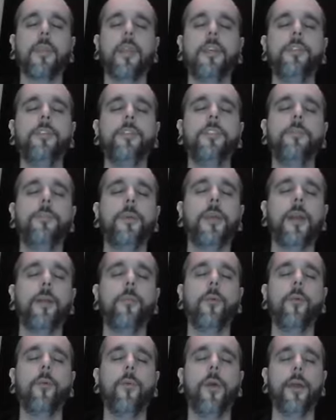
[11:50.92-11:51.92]
And just
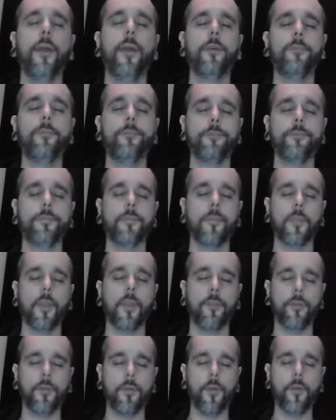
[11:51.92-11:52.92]
become aware
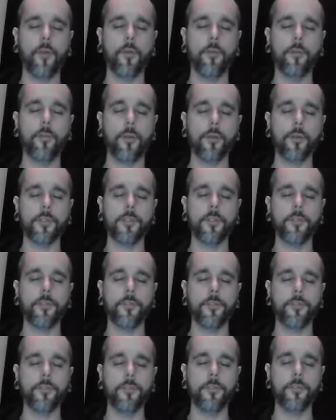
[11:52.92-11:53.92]
of your own personal
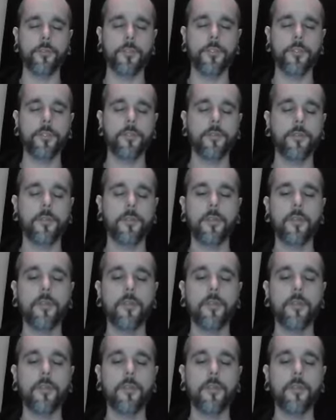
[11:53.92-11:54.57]
truths.